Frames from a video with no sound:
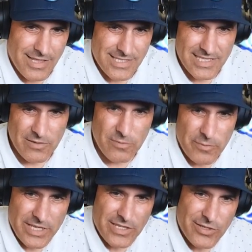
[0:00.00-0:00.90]
let's see what we
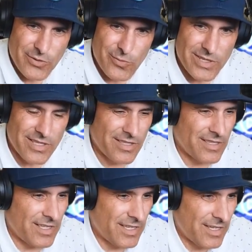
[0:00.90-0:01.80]
can do with
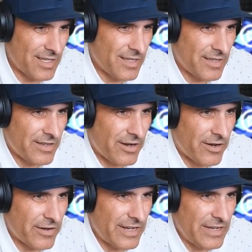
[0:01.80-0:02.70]

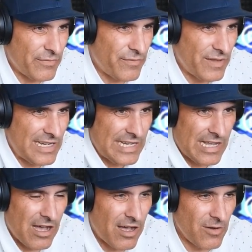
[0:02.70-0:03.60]
our Infinity
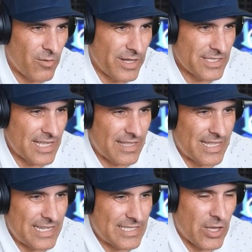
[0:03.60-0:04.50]
Conquest now
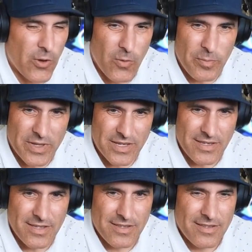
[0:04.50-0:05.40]
that it's open
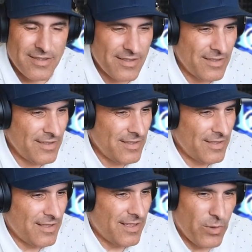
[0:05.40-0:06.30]

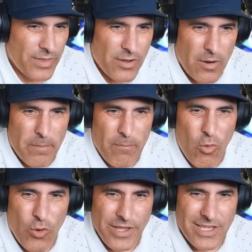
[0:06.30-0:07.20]
with our
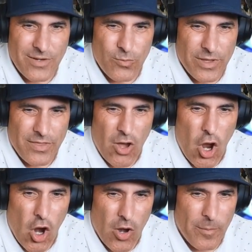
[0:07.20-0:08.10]
Moyen with
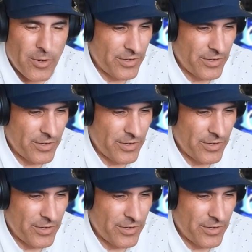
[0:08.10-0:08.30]
armor